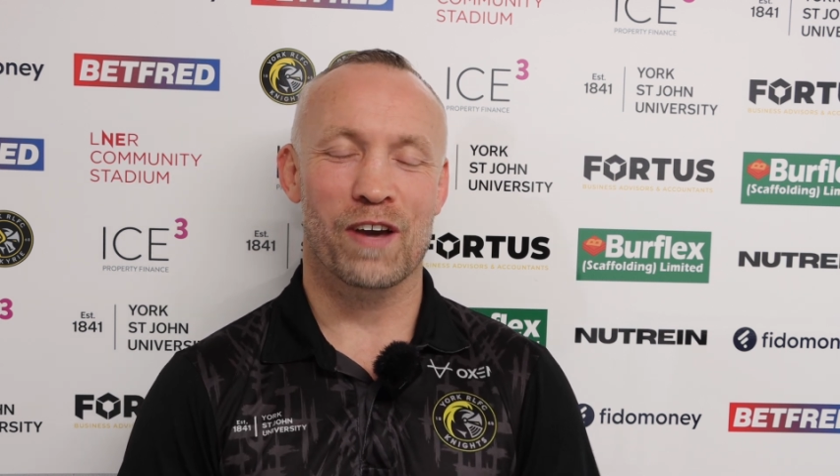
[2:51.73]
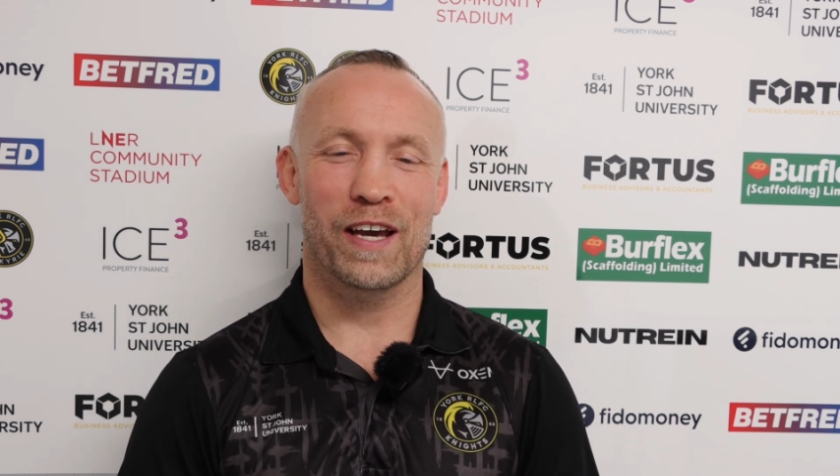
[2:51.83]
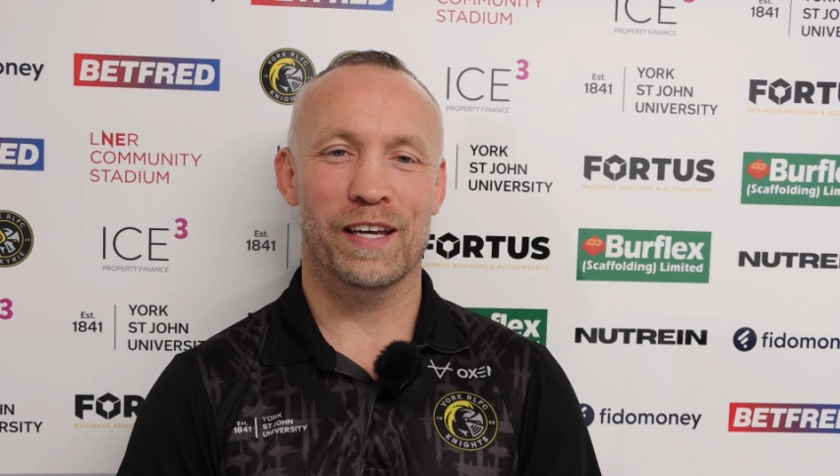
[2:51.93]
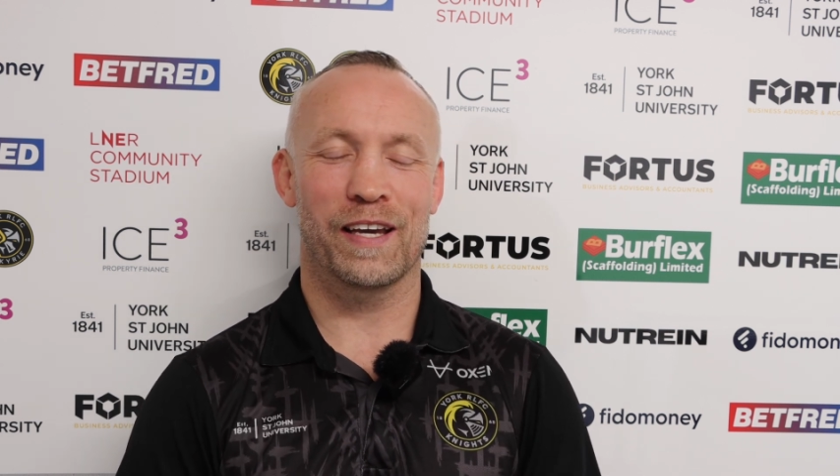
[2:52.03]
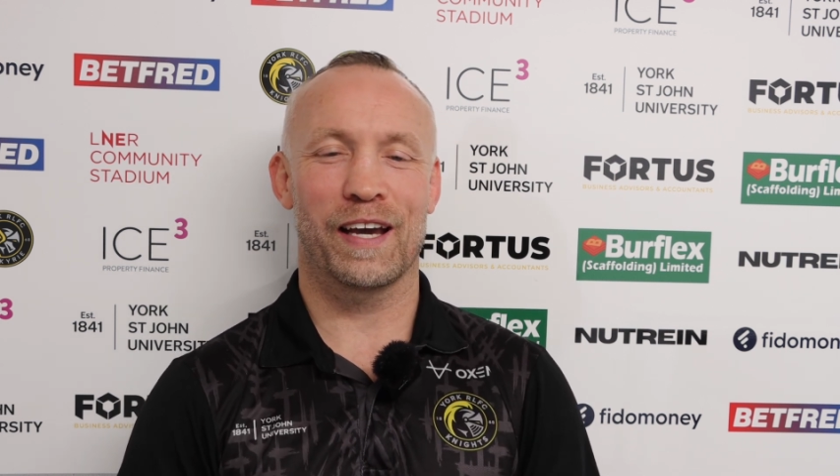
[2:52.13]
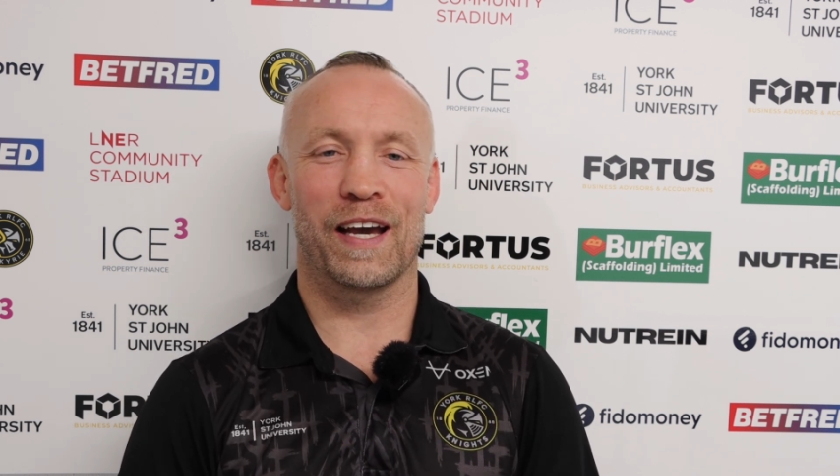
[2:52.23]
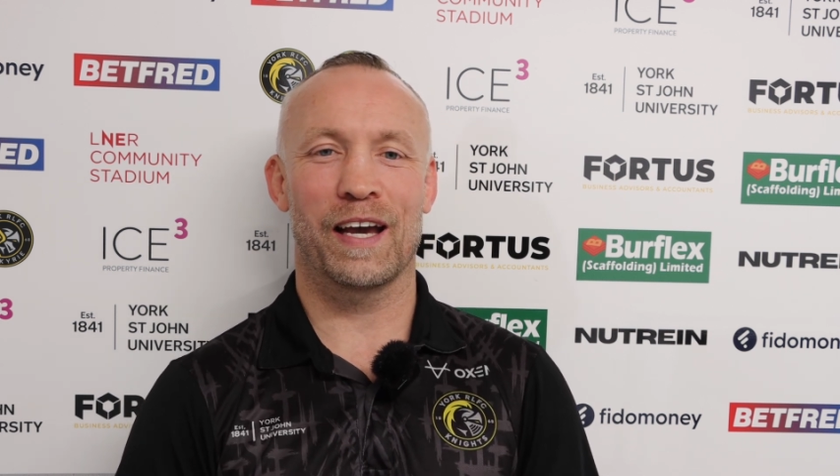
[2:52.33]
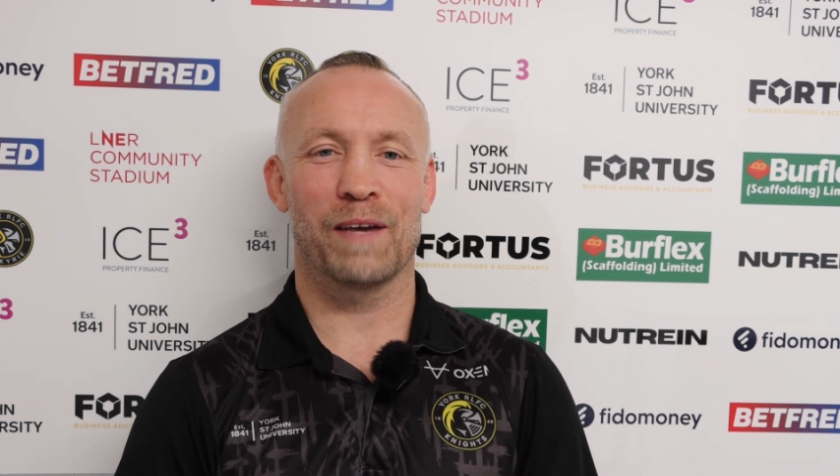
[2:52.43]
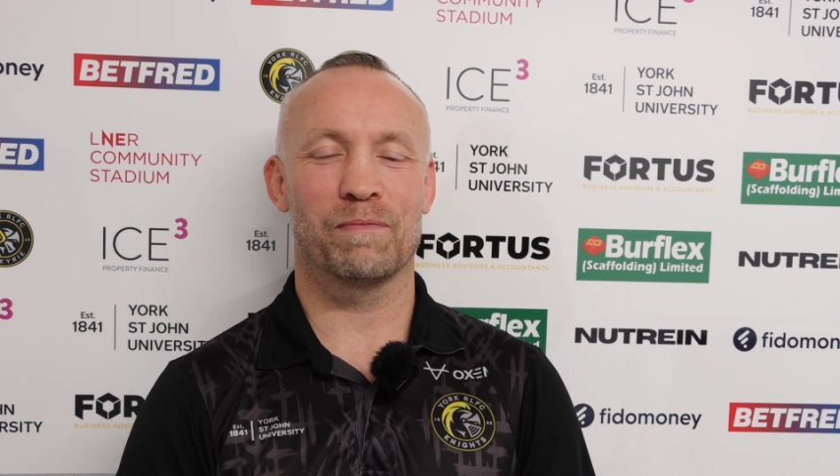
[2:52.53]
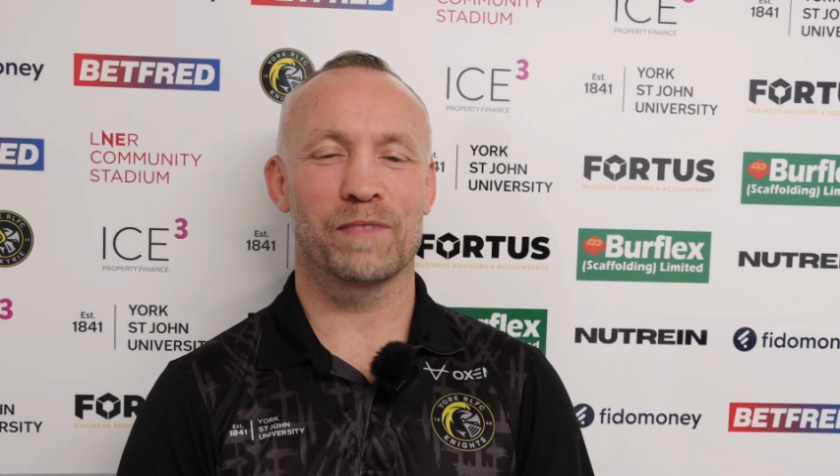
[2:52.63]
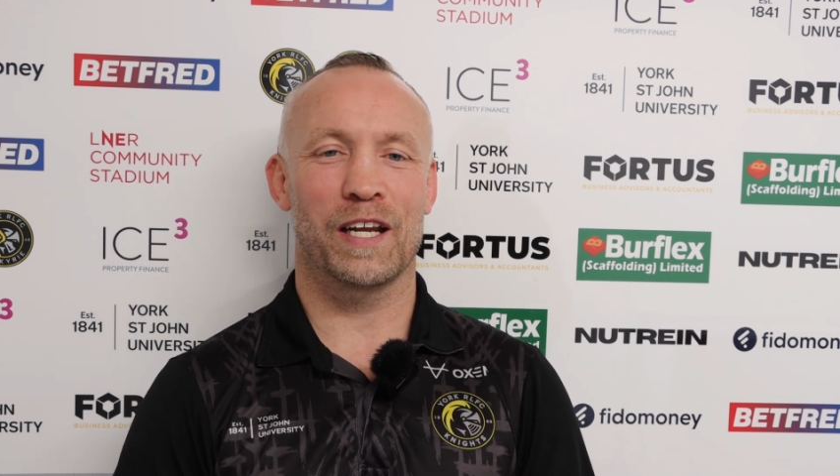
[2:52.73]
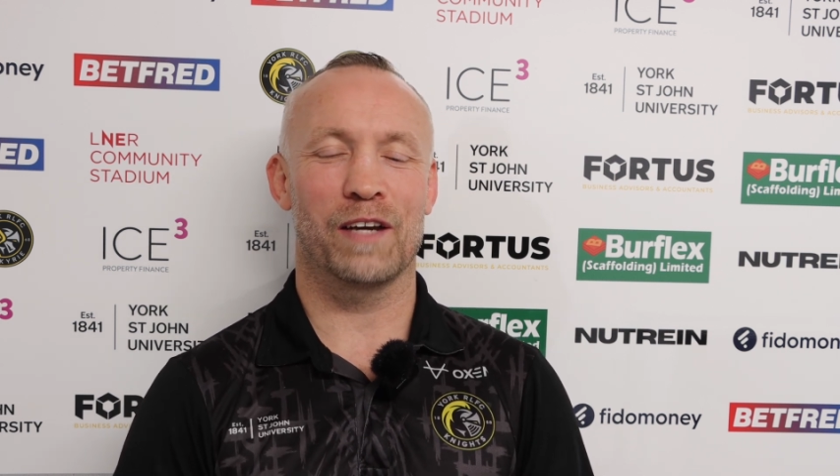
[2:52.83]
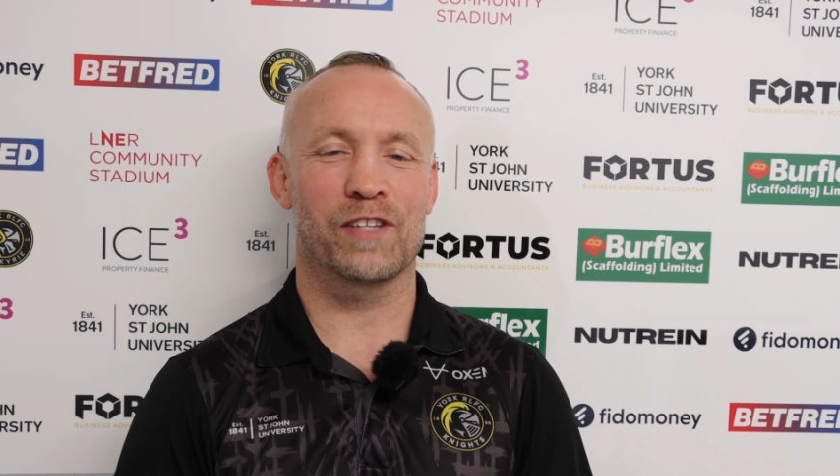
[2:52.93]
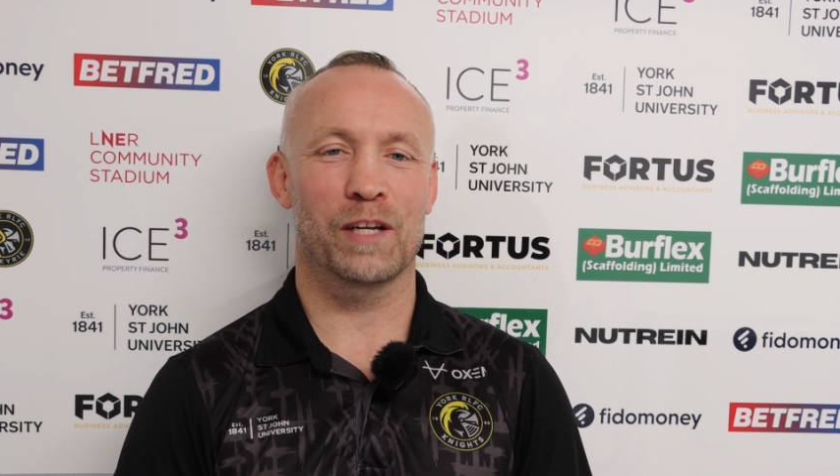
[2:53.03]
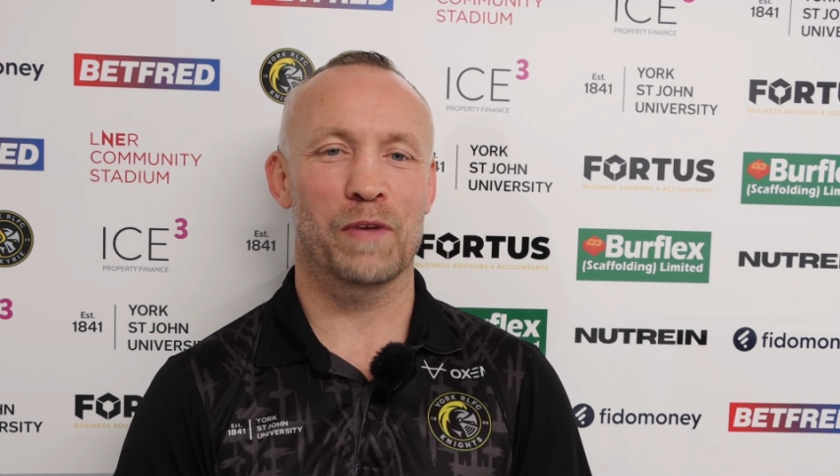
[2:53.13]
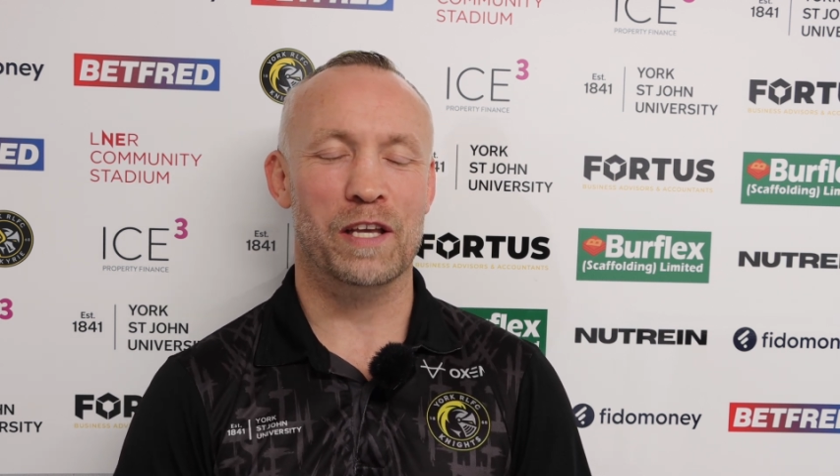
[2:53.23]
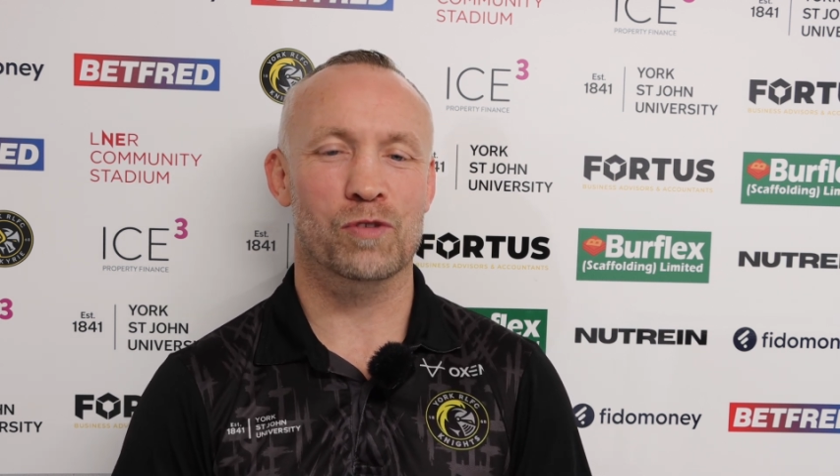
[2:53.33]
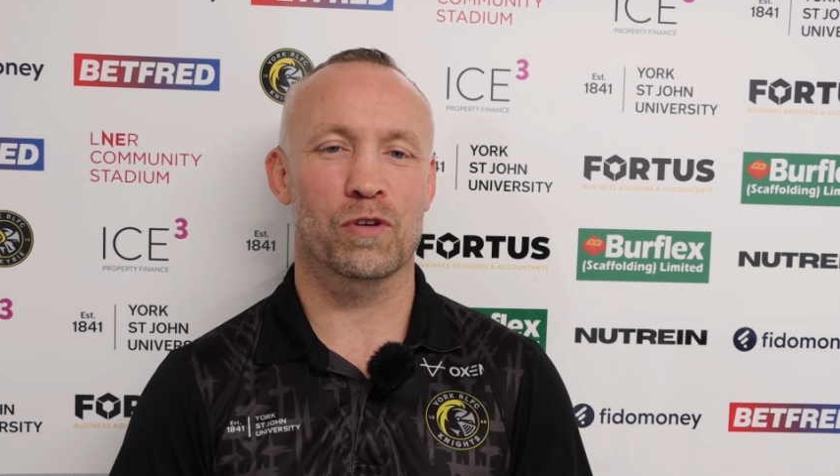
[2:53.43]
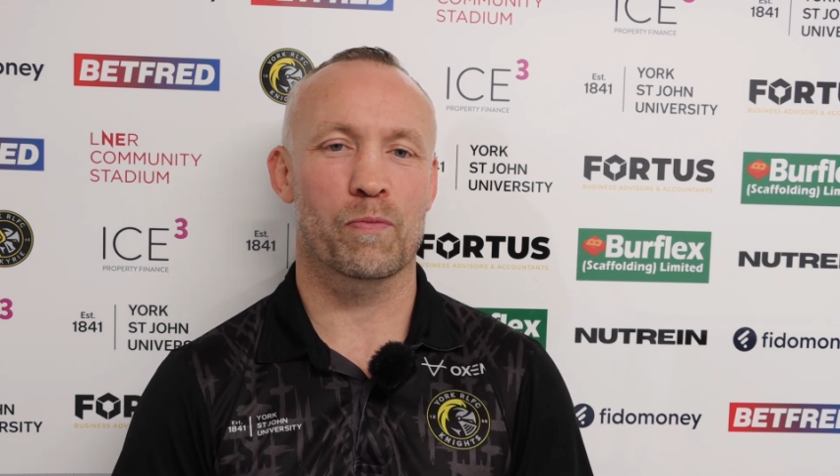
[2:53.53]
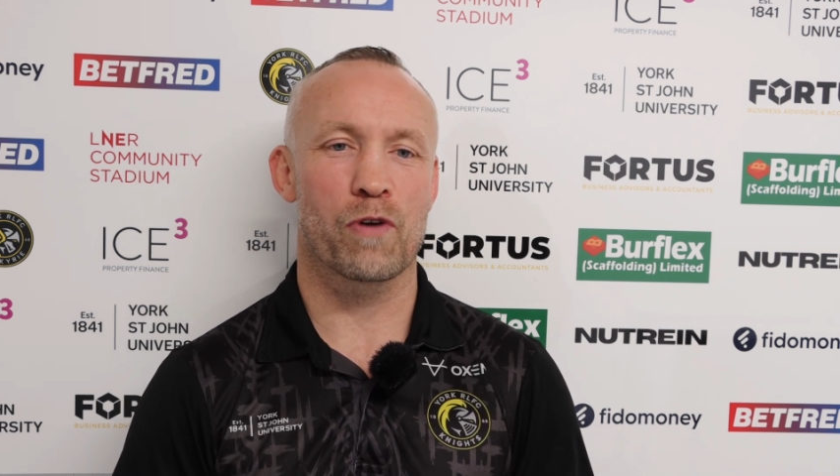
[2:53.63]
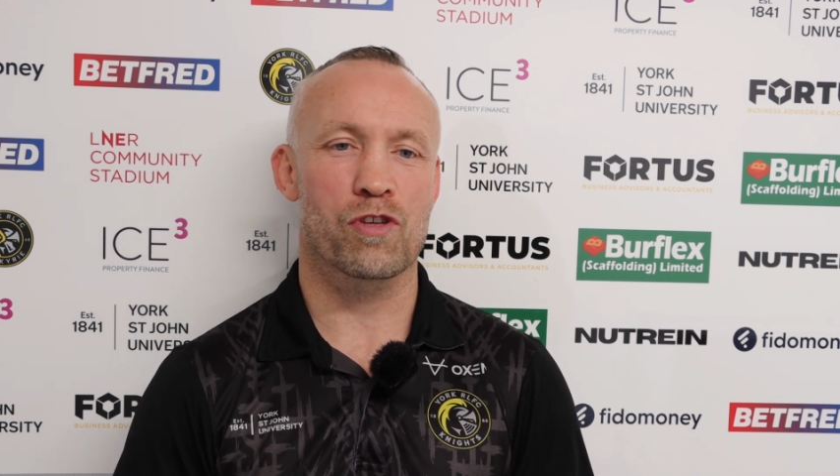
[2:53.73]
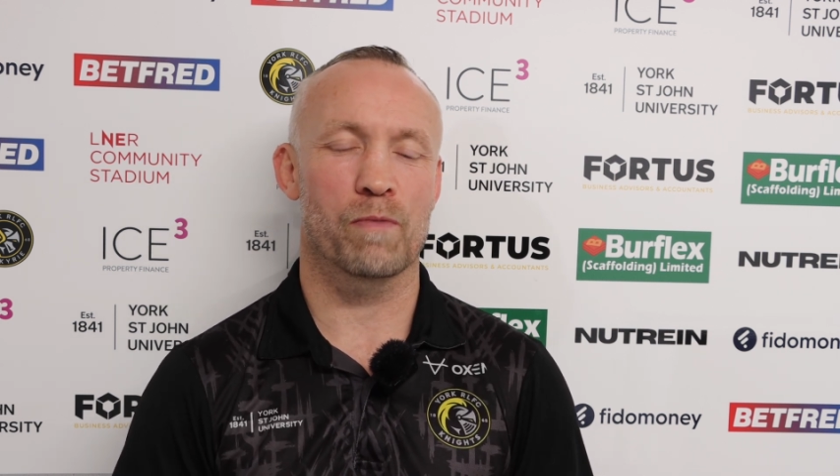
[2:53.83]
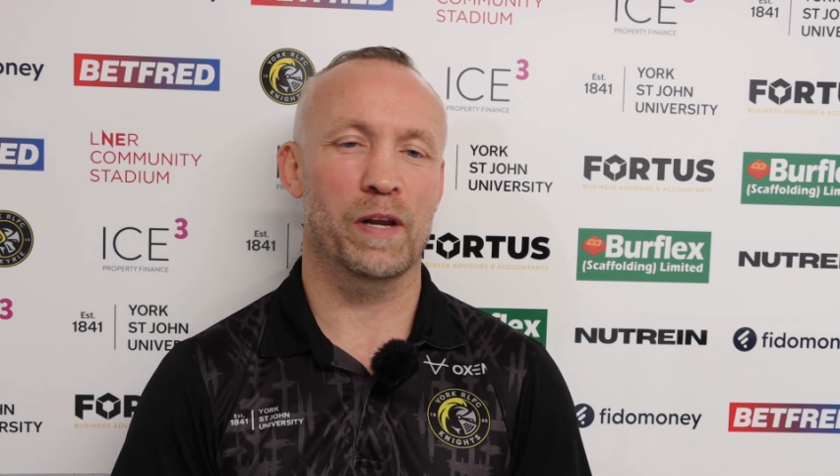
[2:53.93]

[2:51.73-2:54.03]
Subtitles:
dealing with that sort of pressure.